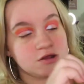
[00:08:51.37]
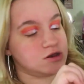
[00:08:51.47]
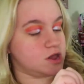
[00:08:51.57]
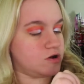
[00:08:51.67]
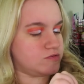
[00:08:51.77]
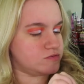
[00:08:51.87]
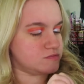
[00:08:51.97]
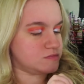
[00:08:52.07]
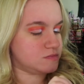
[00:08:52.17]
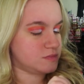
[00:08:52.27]
No,
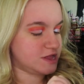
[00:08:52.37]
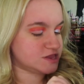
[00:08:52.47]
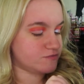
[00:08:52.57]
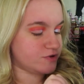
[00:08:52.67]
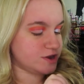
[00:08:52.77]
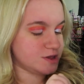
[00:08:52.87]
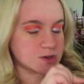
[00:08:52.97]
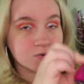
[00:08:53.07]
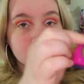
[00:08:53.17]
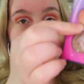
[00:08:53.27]
it's a
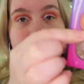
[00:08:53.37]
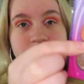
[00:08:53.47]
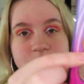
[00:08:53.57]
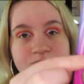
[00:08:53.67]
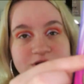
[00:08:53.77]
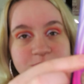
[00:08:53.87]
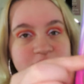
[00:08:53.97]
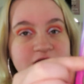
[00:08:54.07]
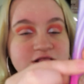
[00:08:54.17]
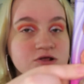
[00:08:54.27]
reddish orange, but it
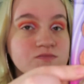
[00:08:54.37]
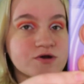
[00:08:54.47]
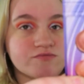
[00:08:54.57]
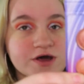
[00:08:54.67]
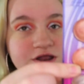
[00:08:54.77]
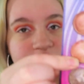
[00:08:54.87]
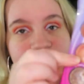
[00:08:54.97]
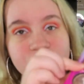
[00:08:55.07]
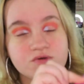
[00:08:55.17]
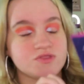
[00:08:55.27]
just has a little bit of red
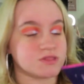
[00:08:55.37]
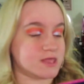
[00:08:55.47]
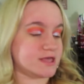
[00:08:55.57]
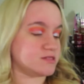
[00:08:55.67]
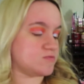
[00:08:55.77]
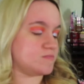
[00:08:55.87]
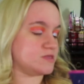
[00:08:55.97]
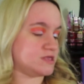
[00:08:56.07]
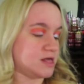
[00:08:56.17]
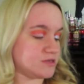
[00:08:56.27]
infused, and that is from
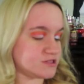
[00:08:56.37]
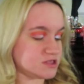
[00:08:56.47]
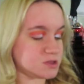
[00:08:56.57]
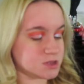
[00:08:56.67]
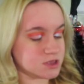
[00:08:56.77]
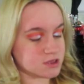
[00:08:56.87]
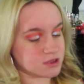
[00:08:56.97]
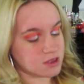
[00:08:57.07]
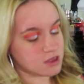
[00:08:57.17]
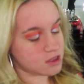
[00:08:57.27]
the Galaxy
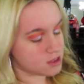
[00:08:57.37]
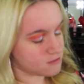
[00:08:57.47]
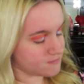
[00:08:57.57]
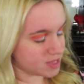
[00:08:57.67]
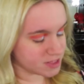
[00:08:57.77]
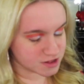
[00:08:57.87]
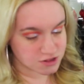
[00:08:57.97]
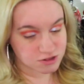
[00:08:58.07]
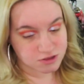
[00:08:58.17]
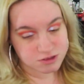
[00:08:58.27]
Cheek palette.